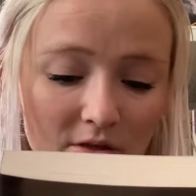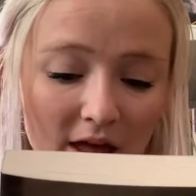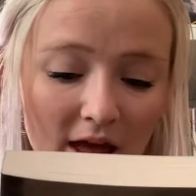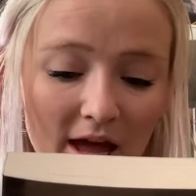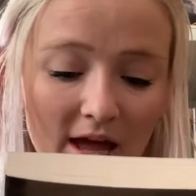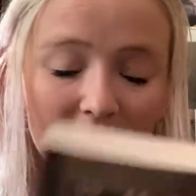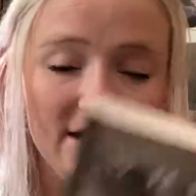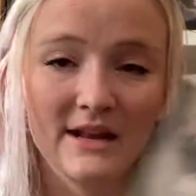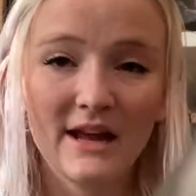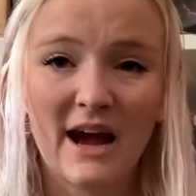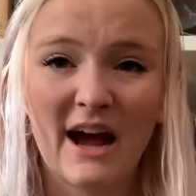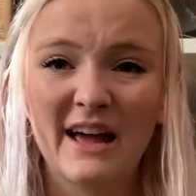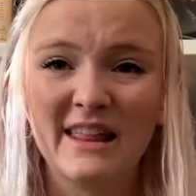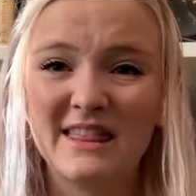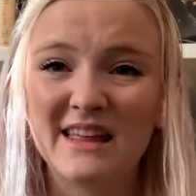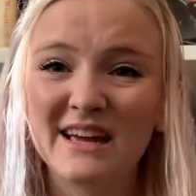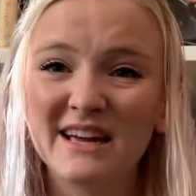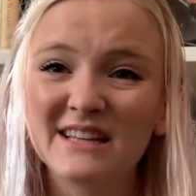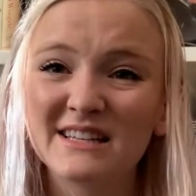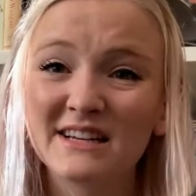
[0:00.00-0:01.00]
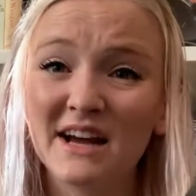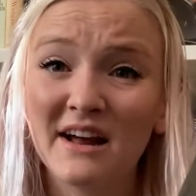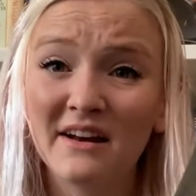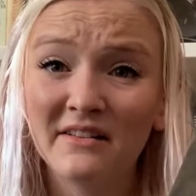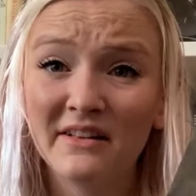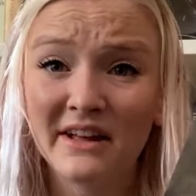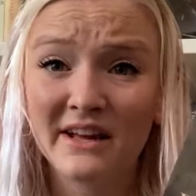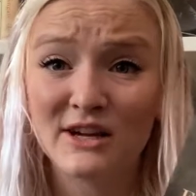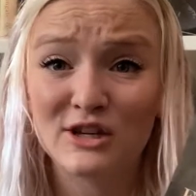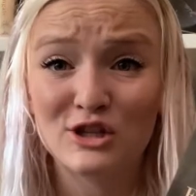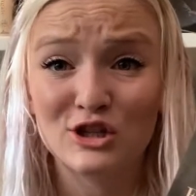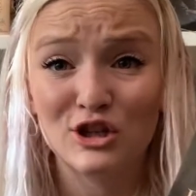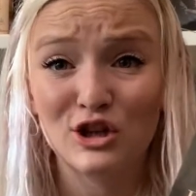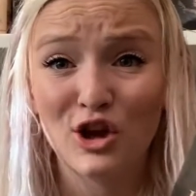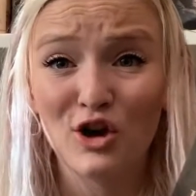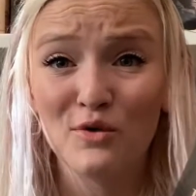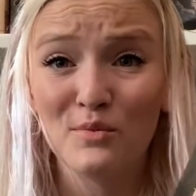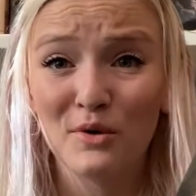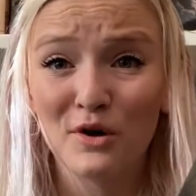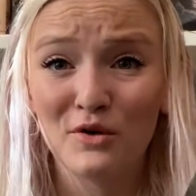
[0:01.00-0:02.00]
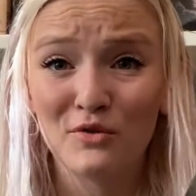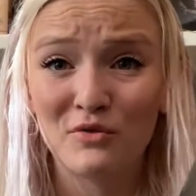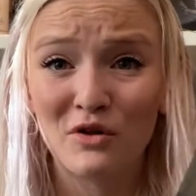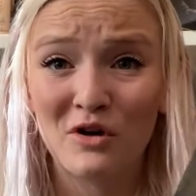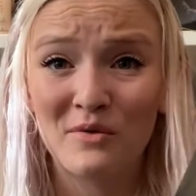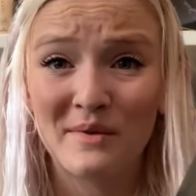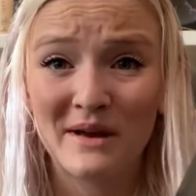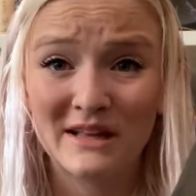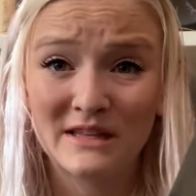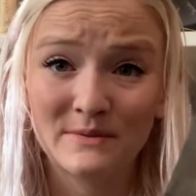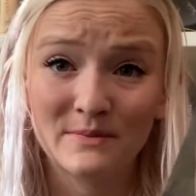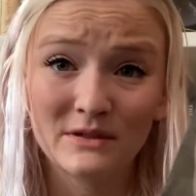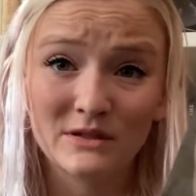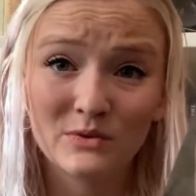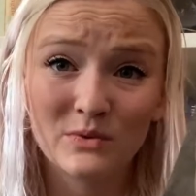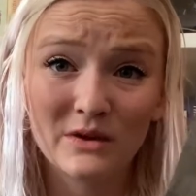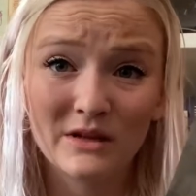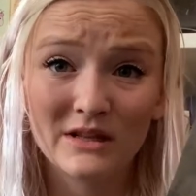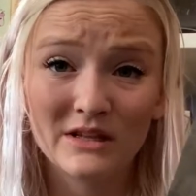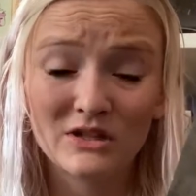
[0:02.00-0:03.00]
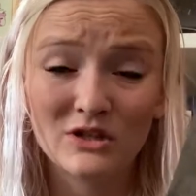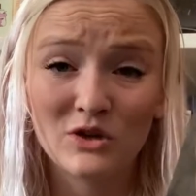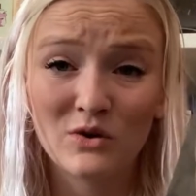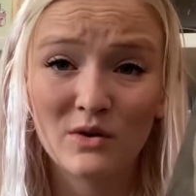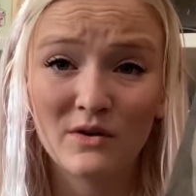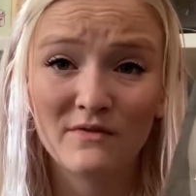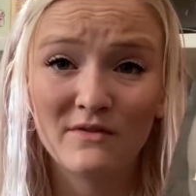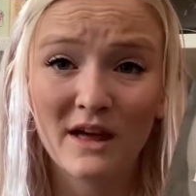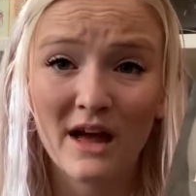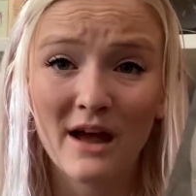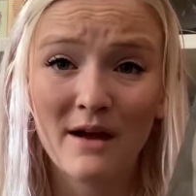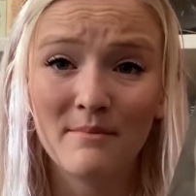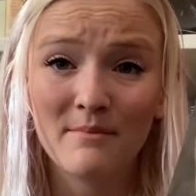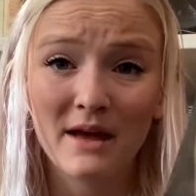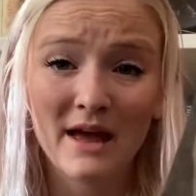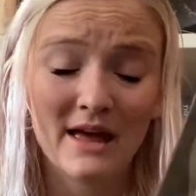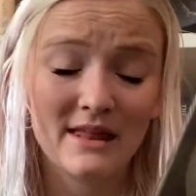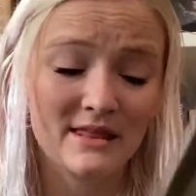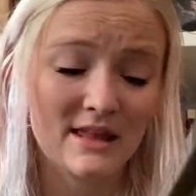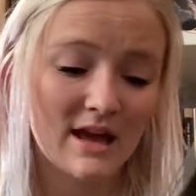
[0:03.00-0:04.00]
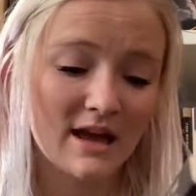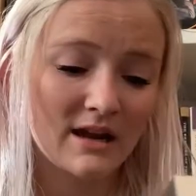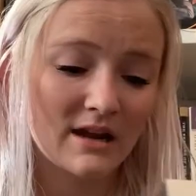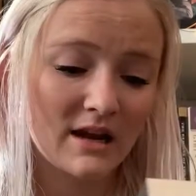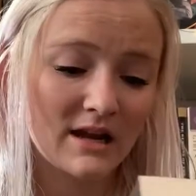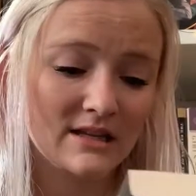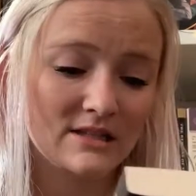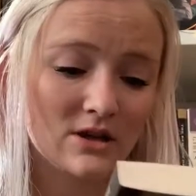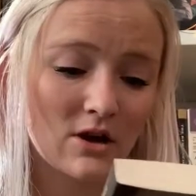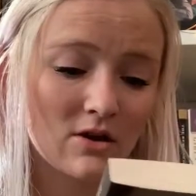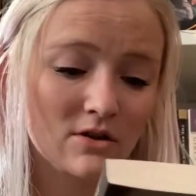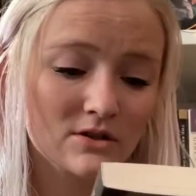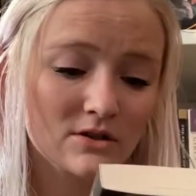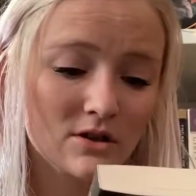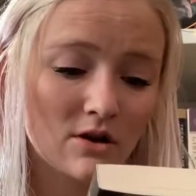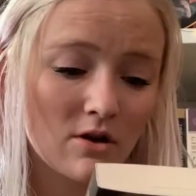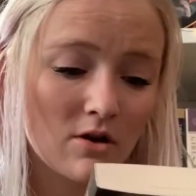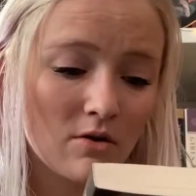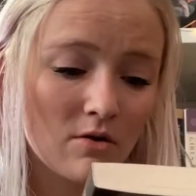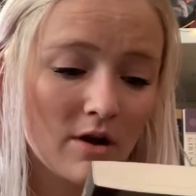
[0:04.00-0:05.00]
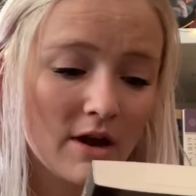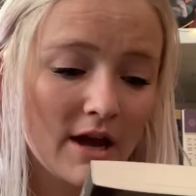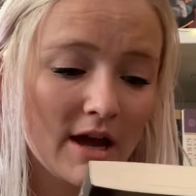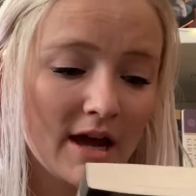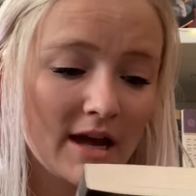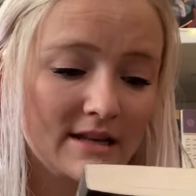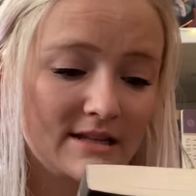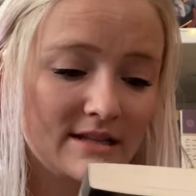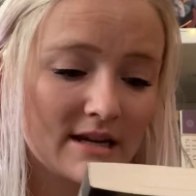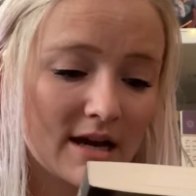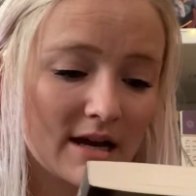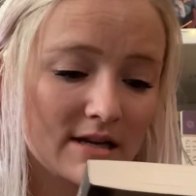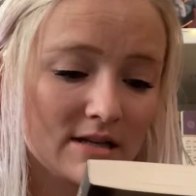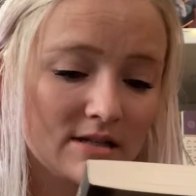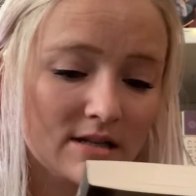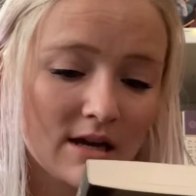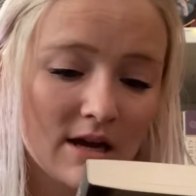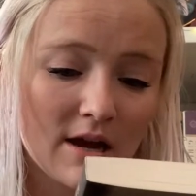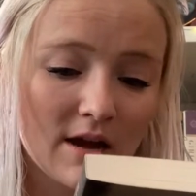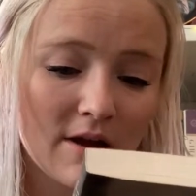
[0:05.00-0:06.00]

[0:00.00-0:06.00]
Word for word: then I think it's kind of like a slow burn romance between the two of them. And then it's also, it says,